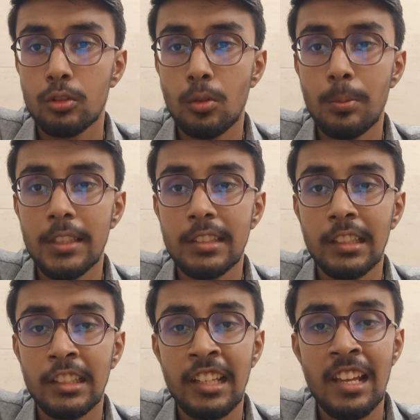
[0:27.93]
So
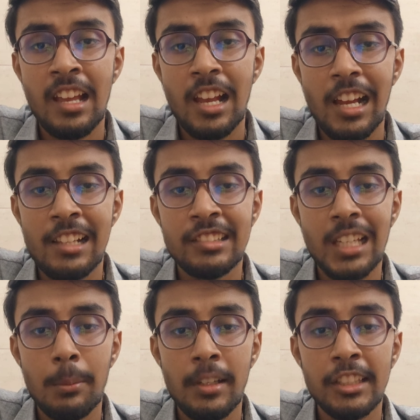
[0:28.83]
basically,
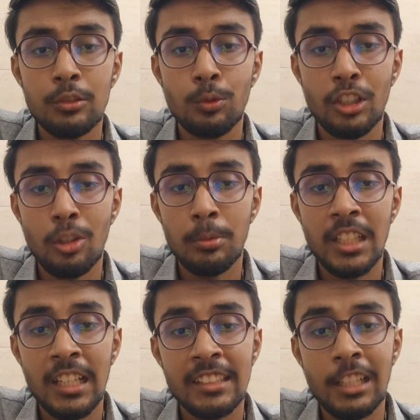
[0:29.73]
Alzheimer is one
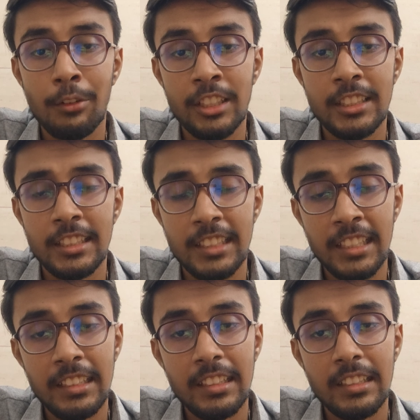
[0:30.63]
of the
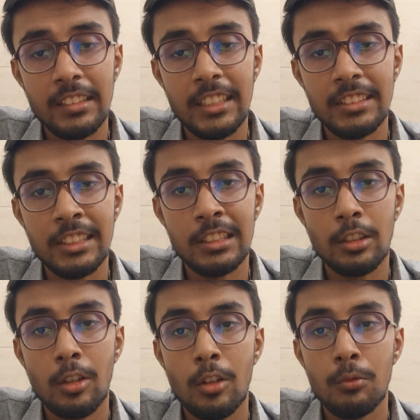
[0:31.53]
devastating disease
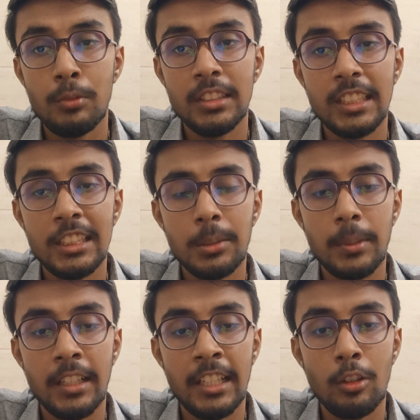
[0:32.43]
which is
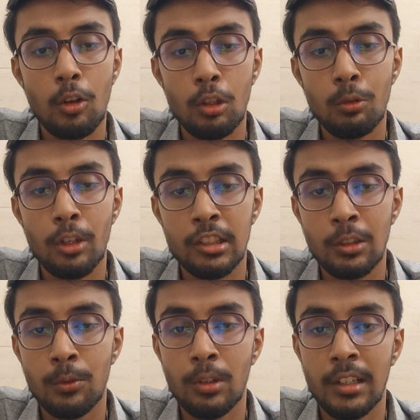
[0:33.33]
spread all over
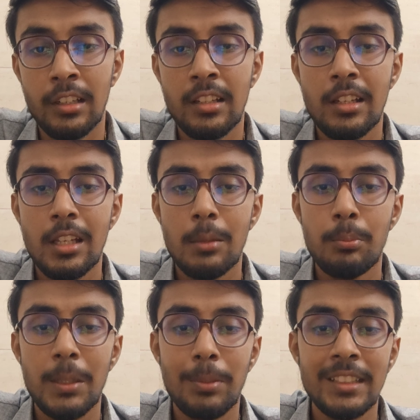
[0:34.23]
the world.
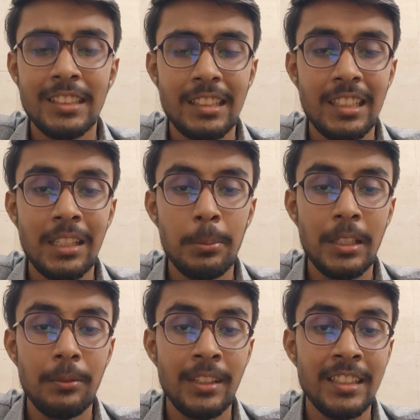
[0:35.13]
People generally
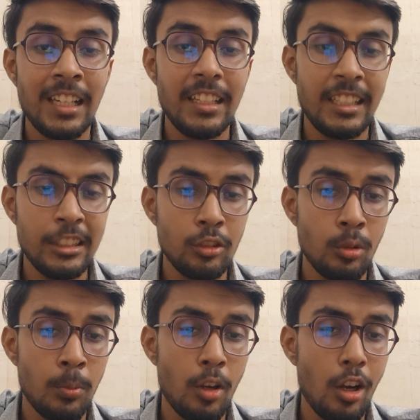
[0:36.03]
between the age
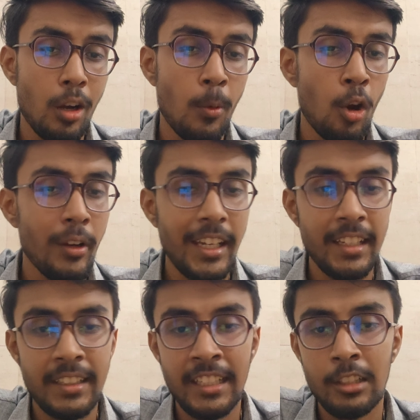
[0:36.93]
group above
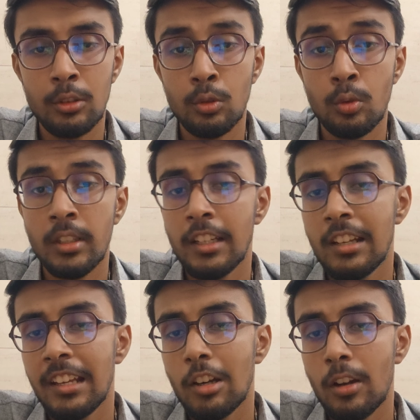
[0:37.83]
18 to
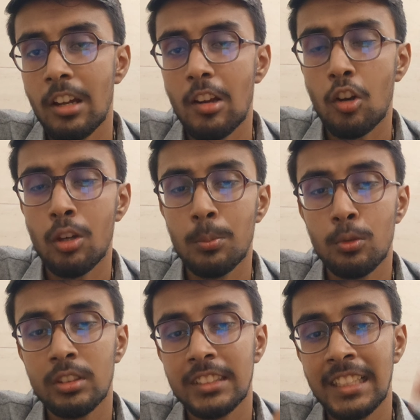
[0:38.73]

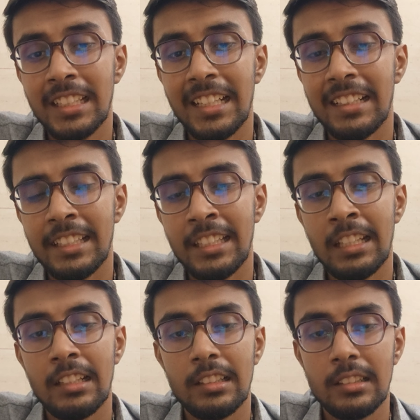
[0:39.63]
almost till
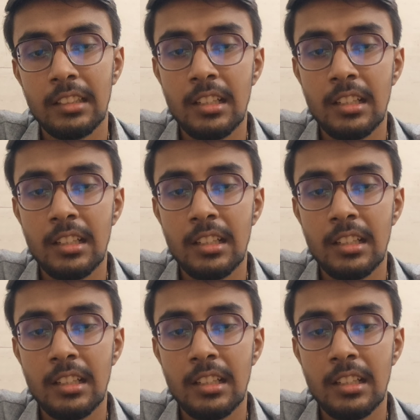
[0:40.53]
80